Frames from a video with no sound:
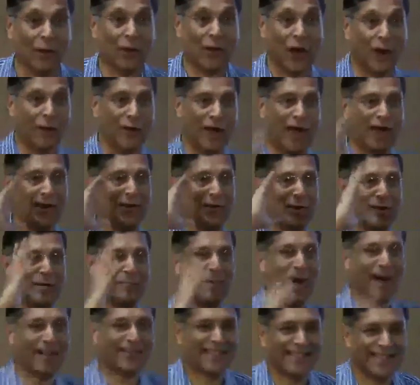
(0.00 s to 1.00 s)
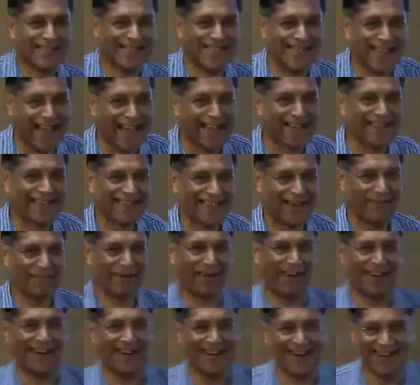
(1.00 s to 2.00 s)
Oh, now I know the Marxist attack is
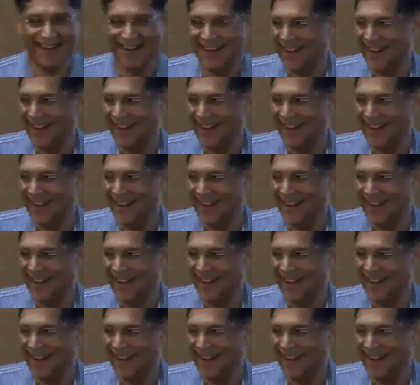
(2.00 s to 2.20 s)
coming.